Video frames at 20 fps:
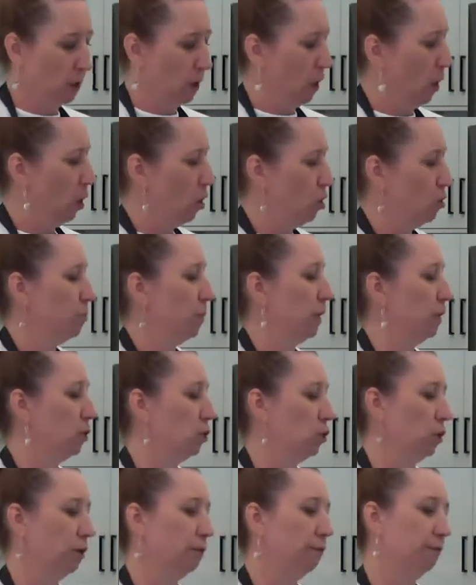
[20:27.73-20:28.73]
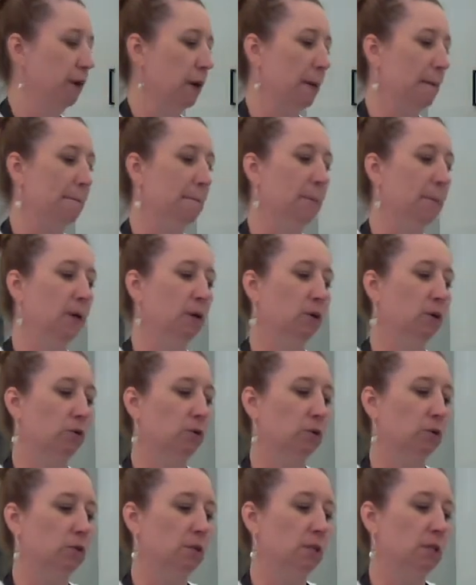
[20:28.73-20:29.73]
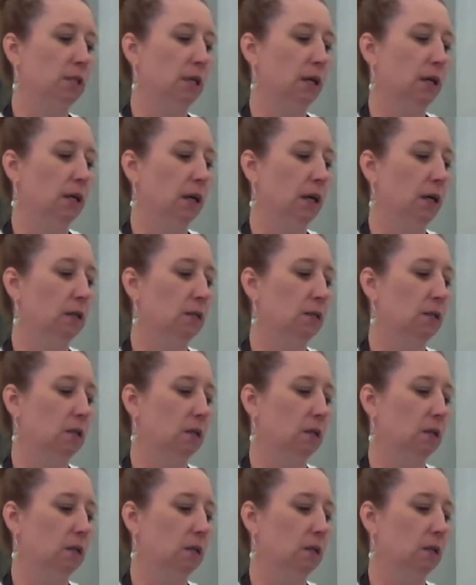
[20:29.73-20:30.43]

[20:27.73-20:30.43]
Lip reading: whole bunch of minerals in it.